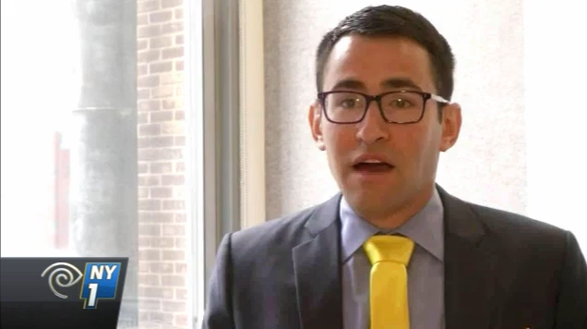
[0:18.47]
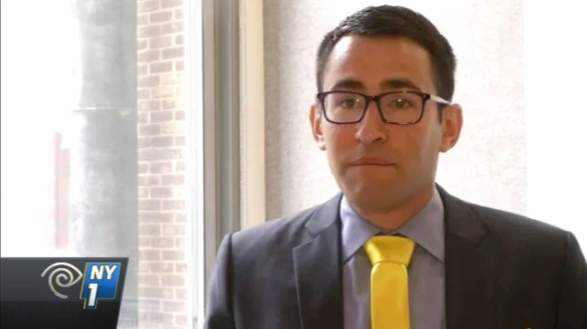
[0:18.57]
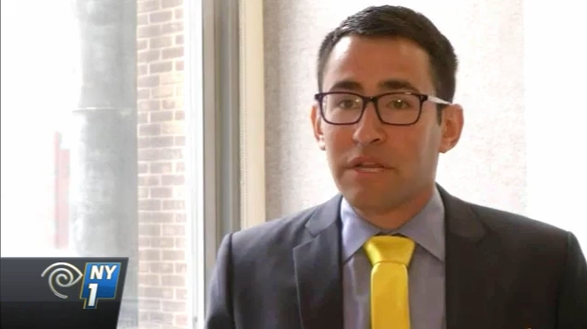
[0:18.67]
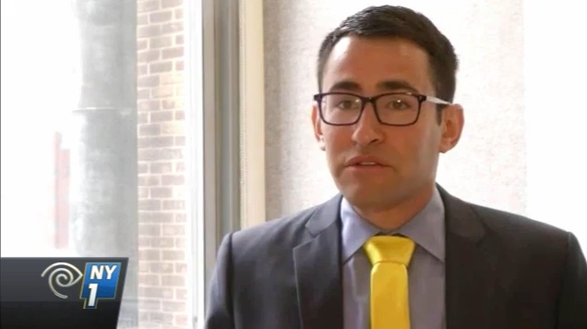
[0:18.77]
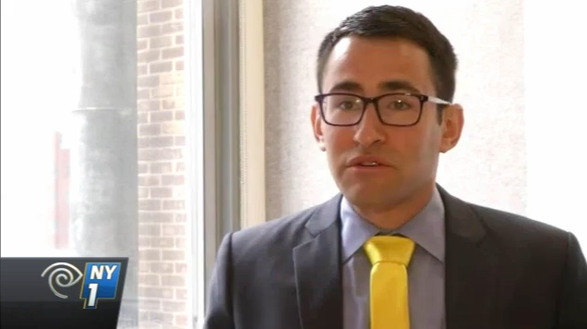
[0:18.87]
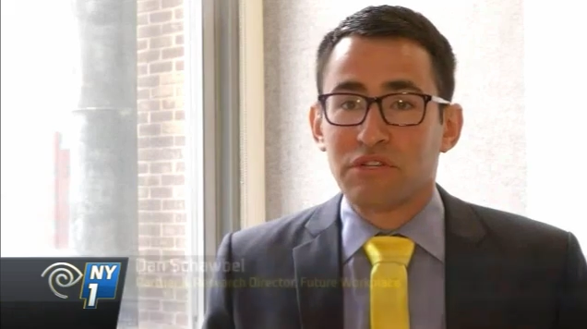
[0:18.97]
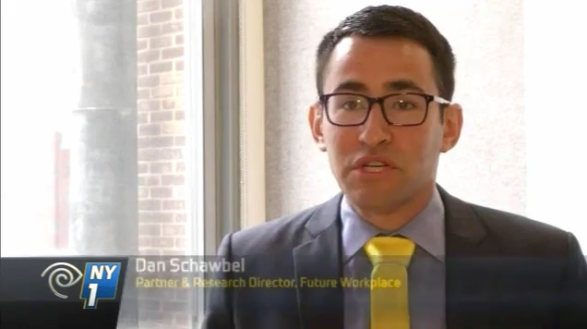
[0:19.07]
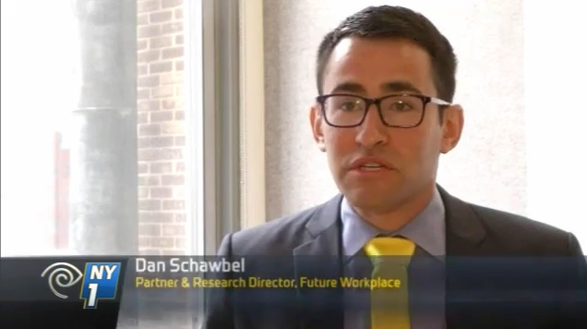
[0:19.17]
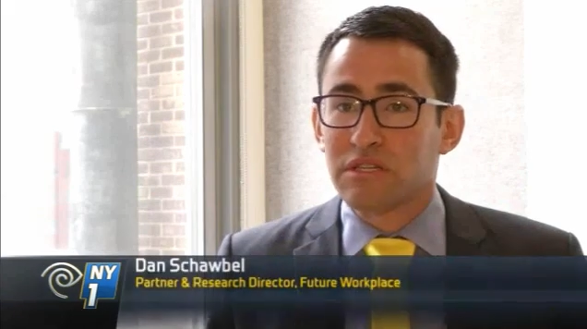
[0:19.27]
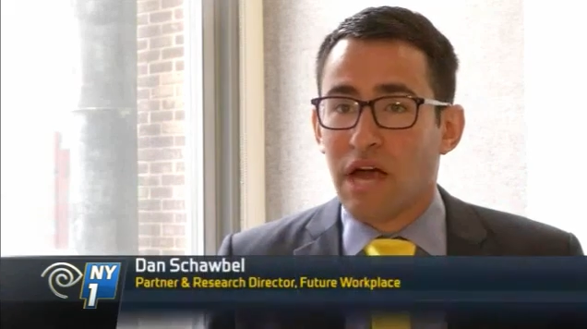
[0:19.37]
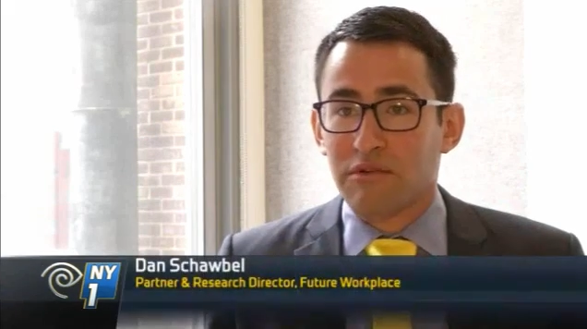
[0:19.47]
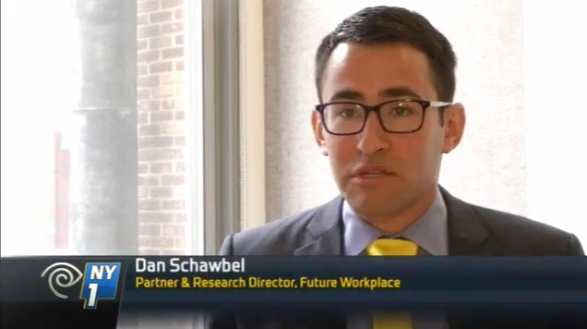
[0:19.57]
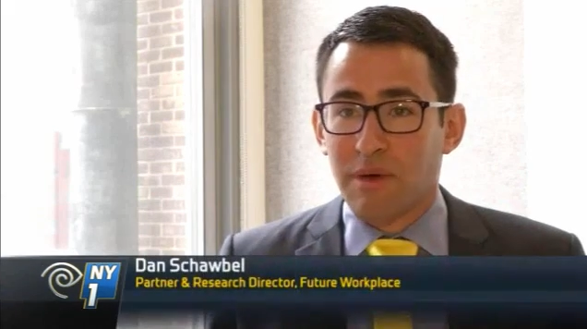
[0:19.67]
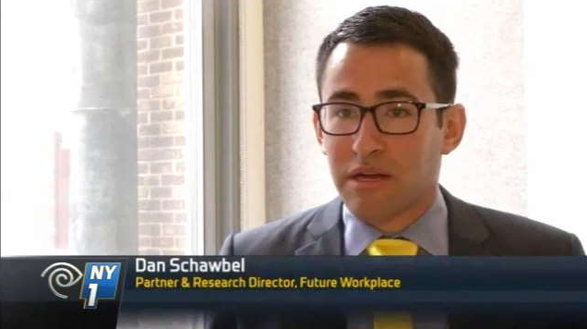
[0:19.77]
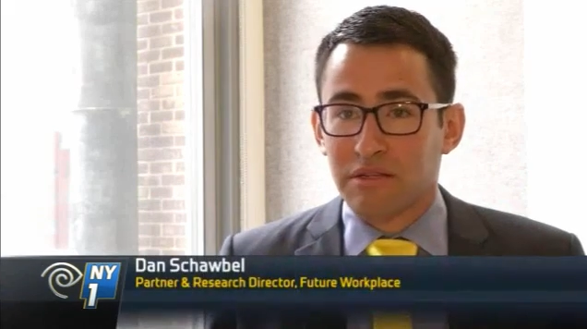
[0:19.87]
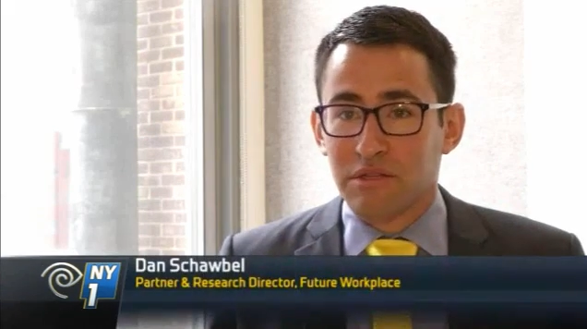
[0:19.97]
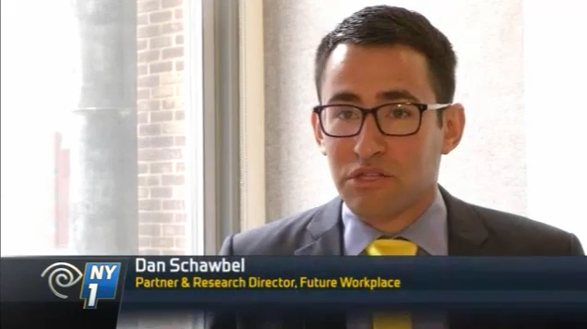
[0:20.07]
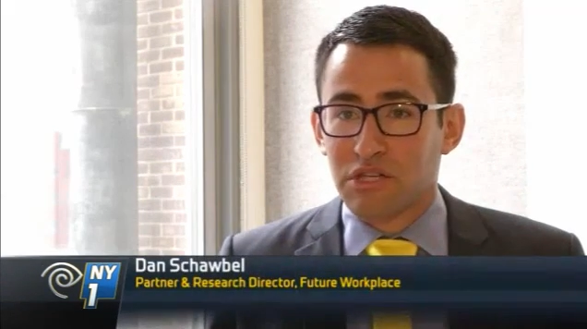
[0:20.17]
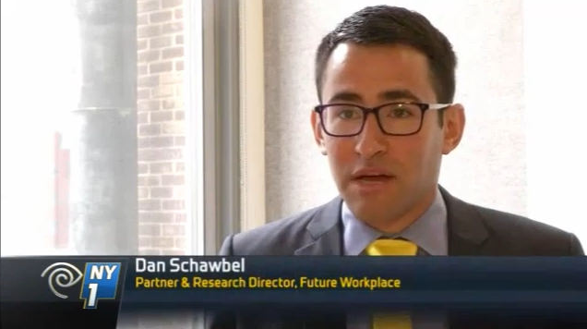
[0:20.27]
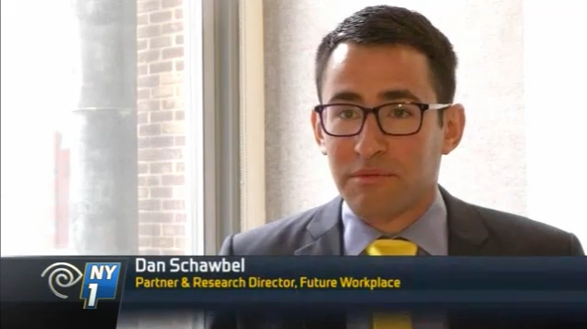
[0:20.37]
Companies are just not responding to
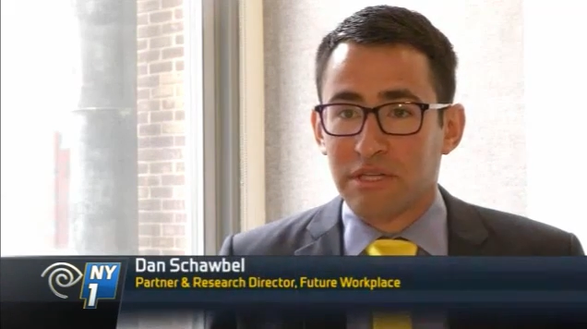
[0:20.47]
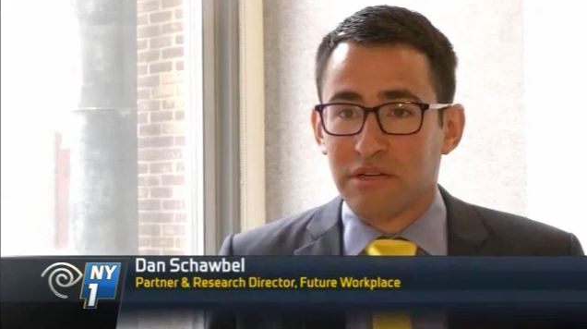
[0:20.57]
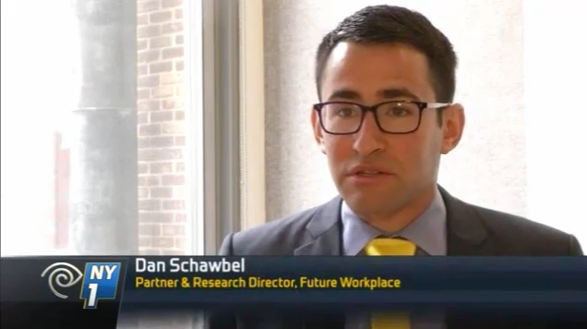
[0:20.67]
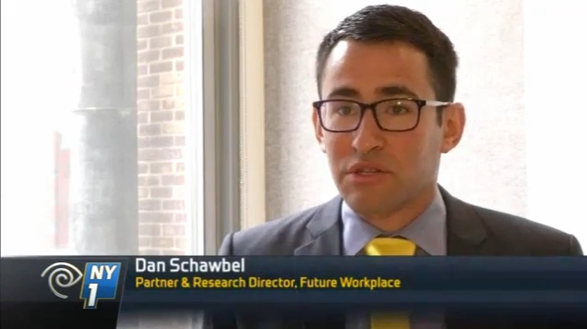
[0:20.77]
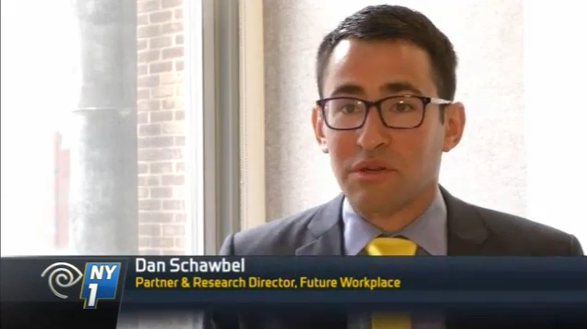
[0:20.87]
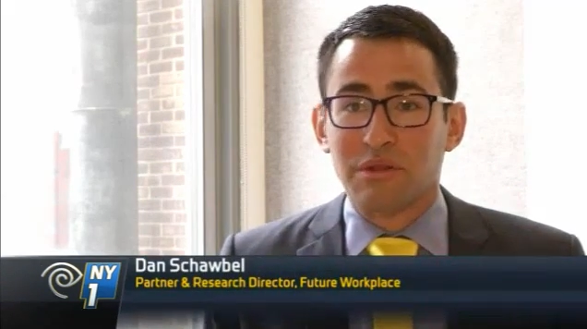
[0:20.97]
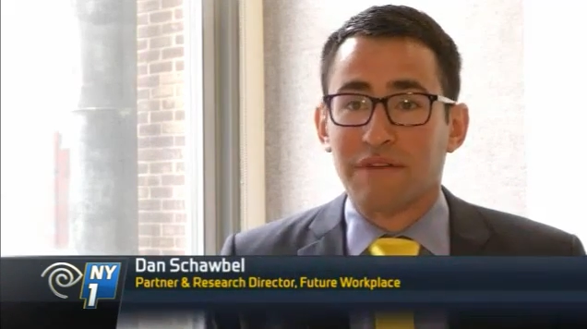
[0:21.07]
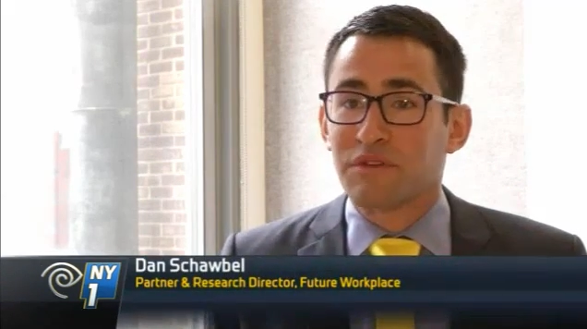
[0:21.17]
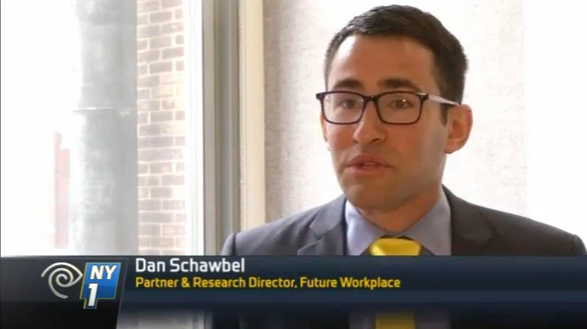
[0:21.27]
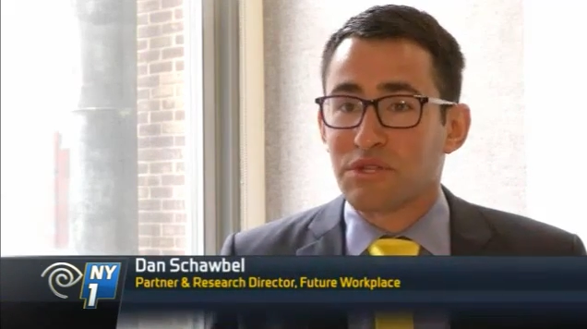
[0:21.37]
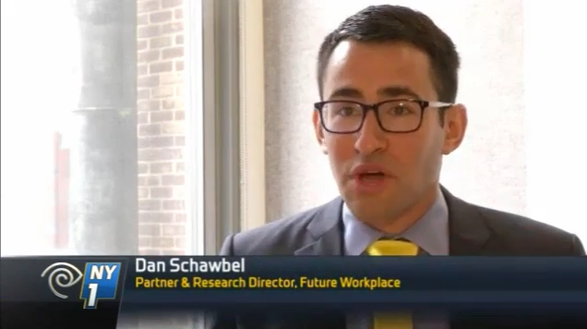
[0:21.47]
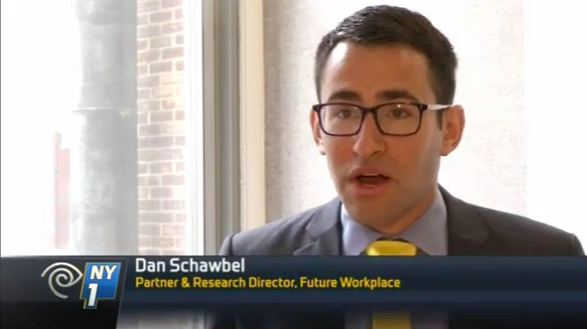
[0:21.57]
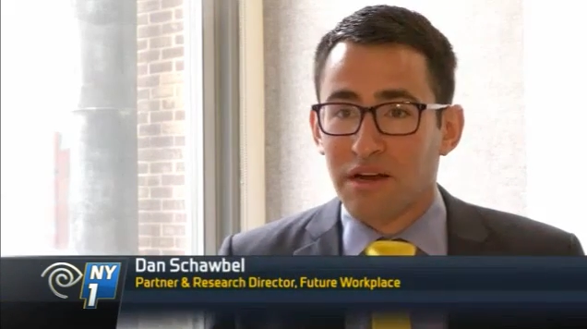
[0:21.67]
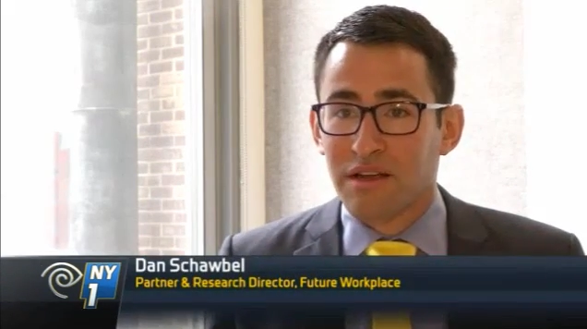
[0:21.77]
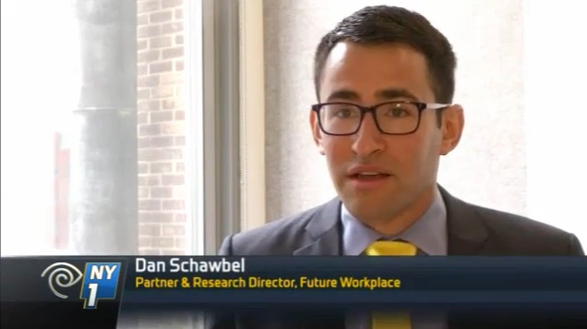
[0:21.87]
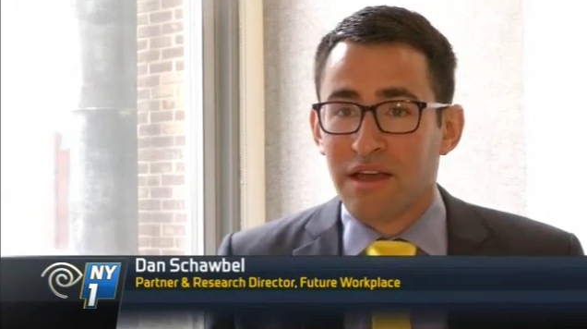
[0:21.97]
these job seekers, so they're left in the dark.